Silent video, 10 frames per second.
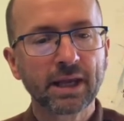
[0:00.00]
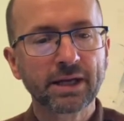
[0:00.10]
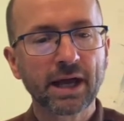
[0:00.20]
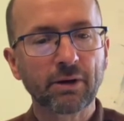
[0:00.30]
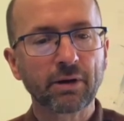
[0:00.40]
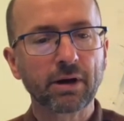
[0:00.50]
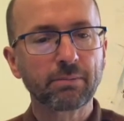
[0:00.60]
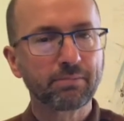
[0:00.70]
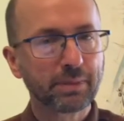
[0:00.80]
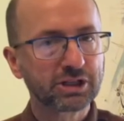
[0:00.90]
now
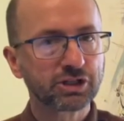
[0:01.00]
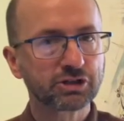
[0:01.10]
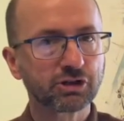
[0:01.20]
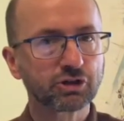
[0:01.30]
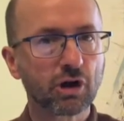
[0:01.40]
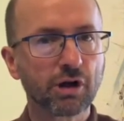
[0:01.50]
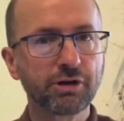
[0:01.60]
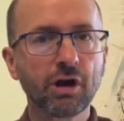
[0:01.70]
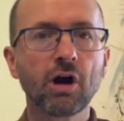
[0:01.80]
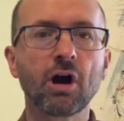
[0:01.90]
pitches are drawn
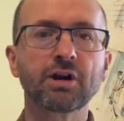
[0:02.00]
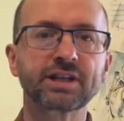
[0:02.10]
on a